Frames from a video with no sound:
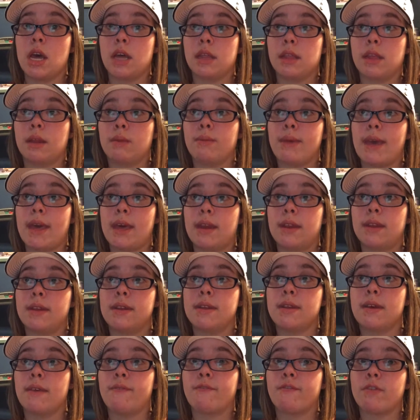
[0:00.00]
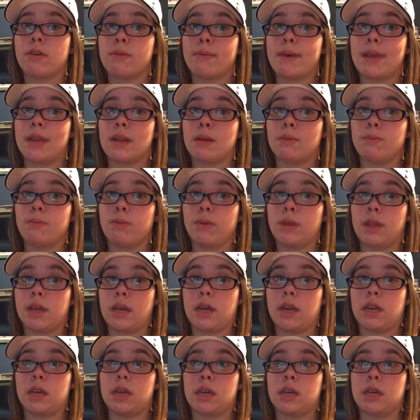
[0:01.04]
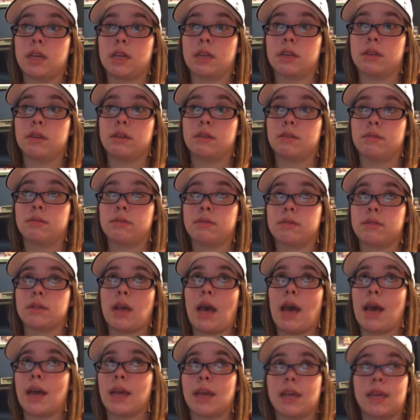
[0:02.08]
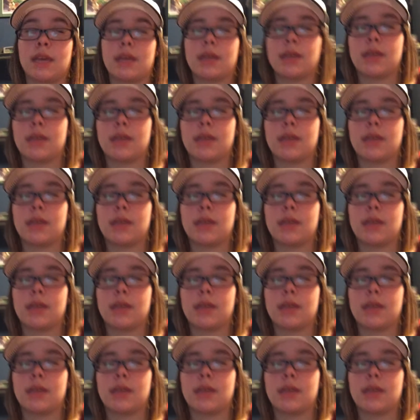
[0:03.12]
And then we headed to Forbidden Planet because I